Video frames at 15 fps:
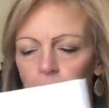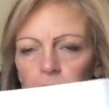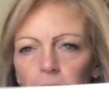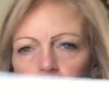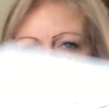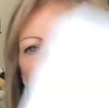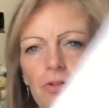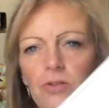
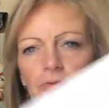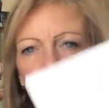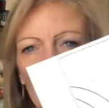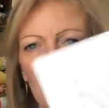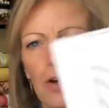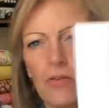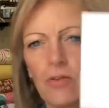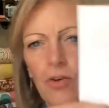mother's
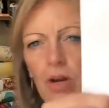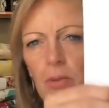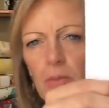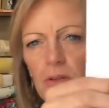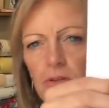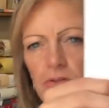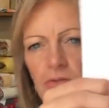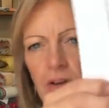flower,
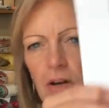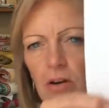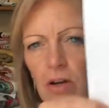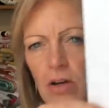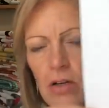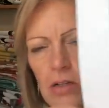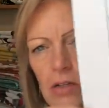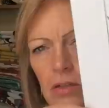grandmother's flower
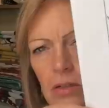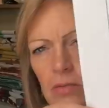garden.